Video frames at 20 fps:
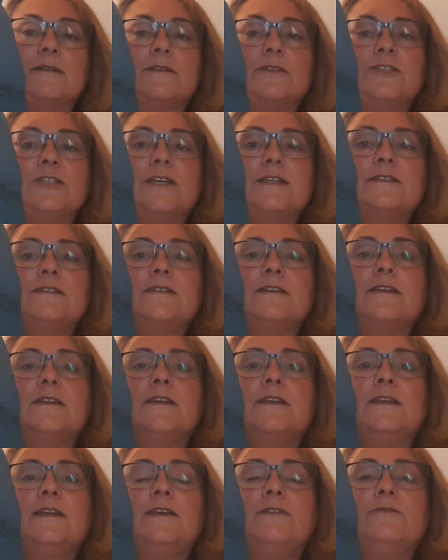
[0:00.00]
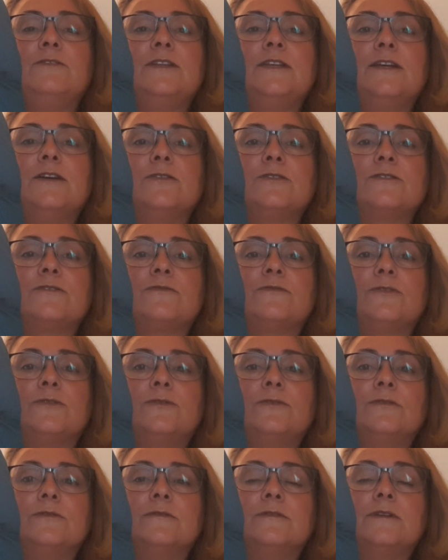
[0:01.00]
She hasn't done any videos
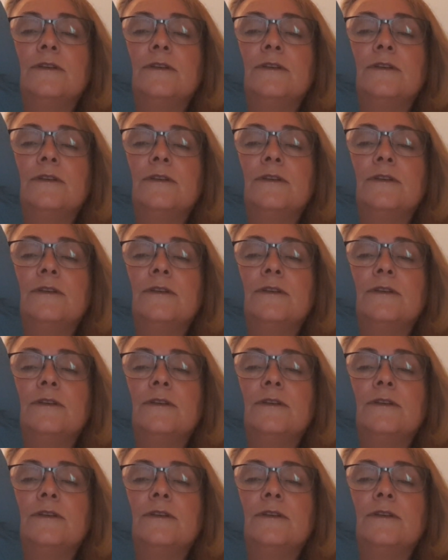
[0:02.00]
for,